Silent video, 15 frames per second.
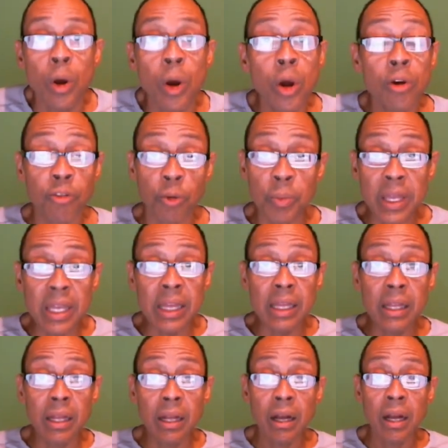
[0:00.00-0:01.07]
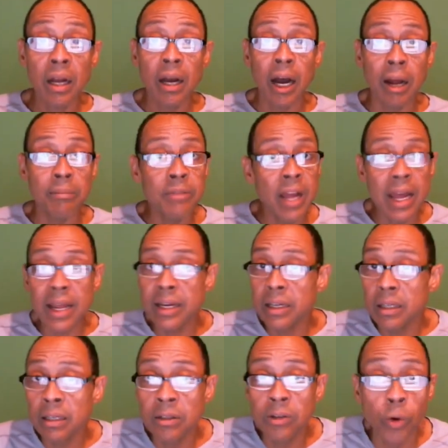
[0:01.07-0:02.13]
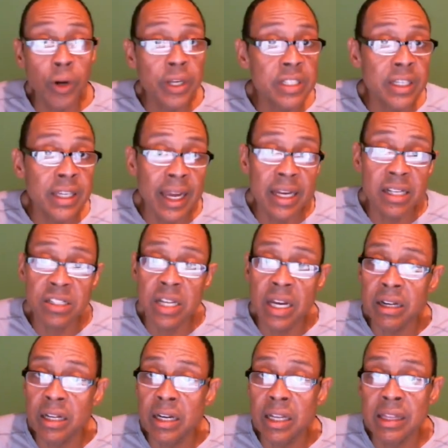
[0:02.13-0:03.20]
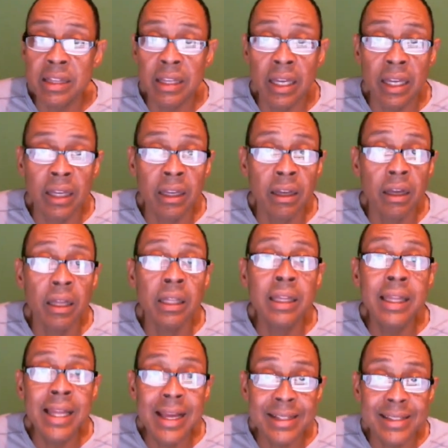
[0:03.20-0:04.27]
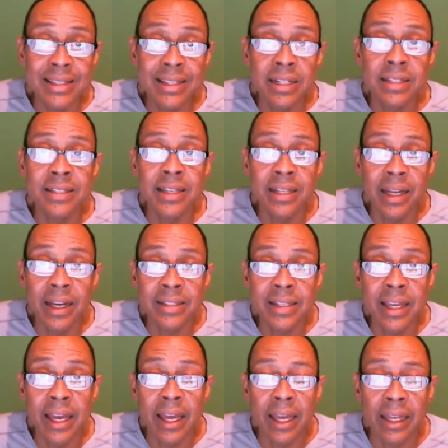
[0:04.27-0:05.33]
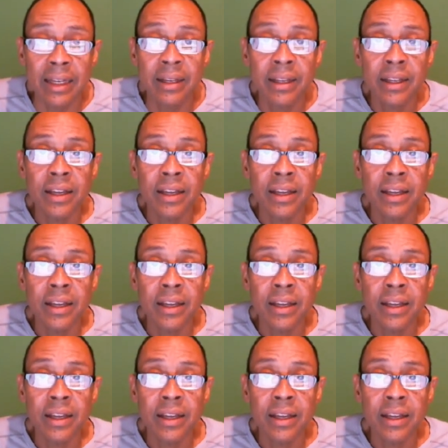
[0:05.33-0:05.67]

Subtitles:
For me, I'm not going to cash out anything less than a 10x gain.